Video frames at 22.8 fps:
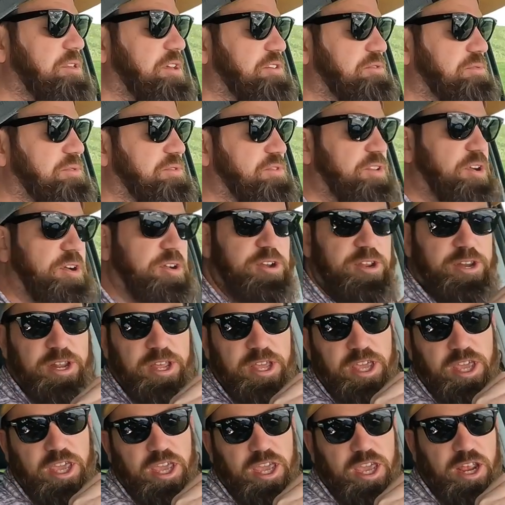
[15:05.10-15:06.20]
place we started,
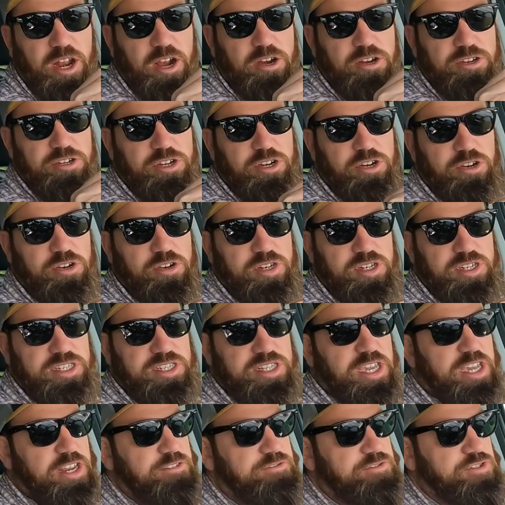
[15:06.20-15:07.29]
and our current
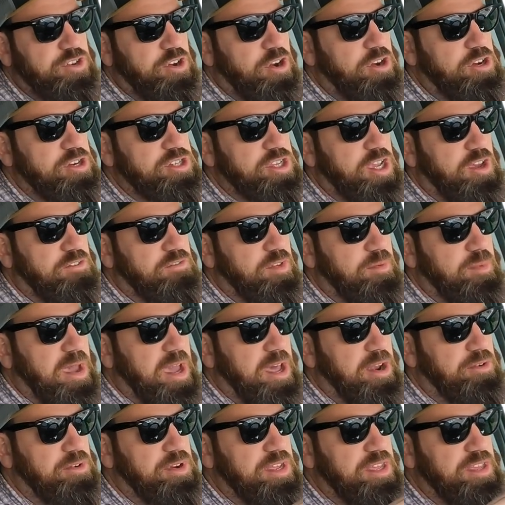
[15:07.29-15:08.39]
state of charge of the
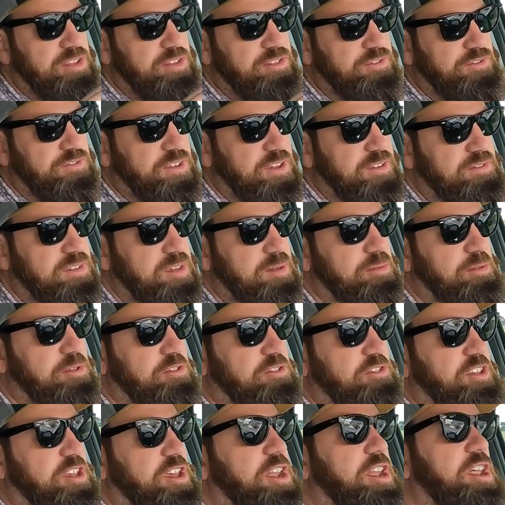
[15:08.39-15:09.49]
battery is
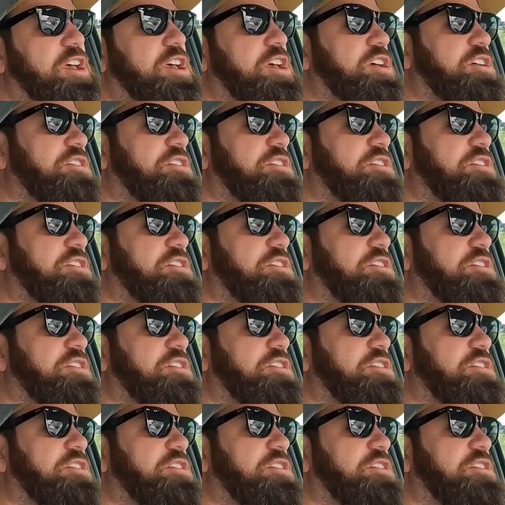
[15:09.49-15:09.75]
50%.